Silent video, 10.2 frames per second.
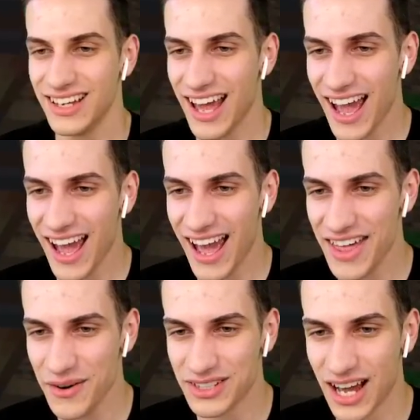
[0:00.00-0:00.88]
Hey,
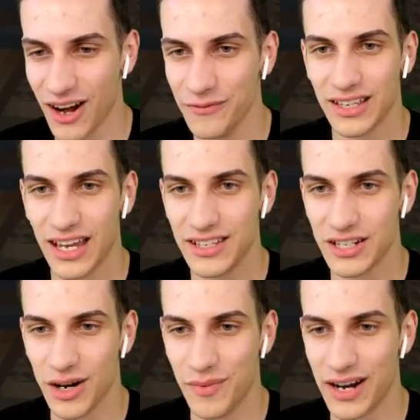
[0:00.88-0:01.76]
there we go. Here you
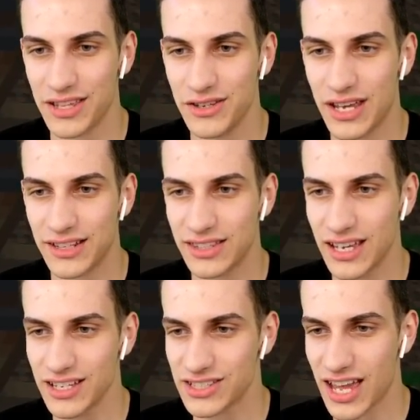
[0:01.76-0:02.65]
go, buddy. You get
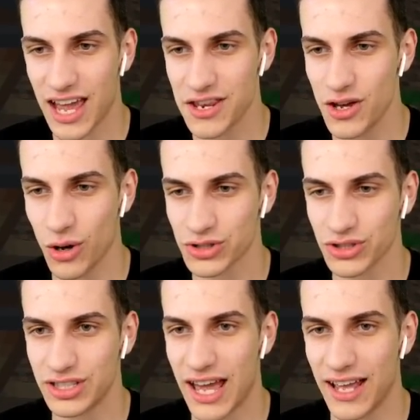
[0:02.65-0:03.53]
this, and you also
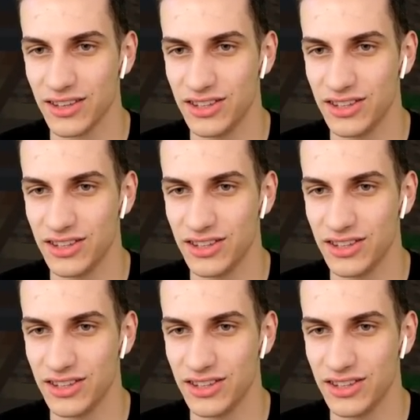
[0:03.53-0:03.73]
get